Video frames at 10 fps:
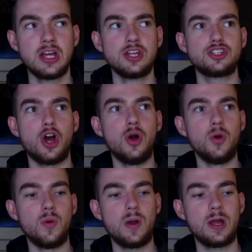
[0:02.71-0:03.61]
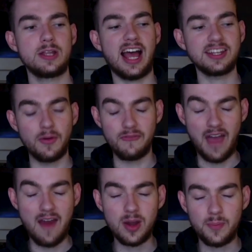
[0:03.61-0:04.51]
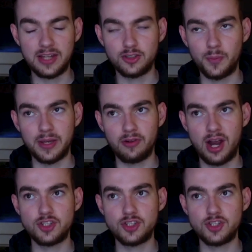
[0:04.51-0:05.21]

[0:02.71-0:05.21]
So that's a very big topic, right?